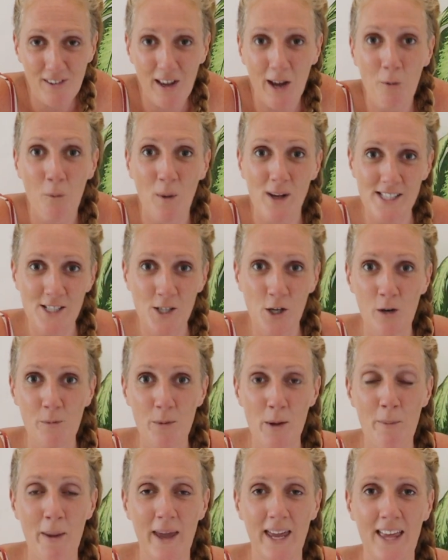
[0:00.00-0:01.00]
I wasn't going to
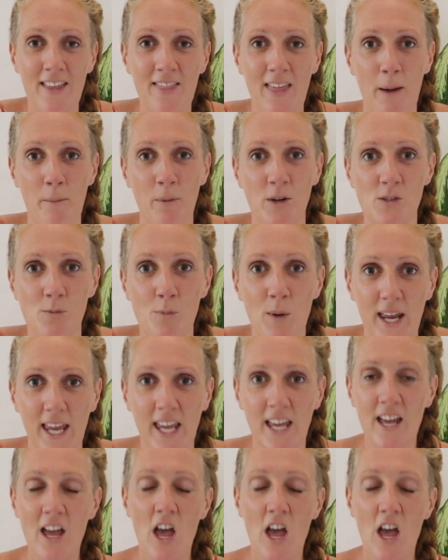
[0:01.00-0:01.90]
be making that much money.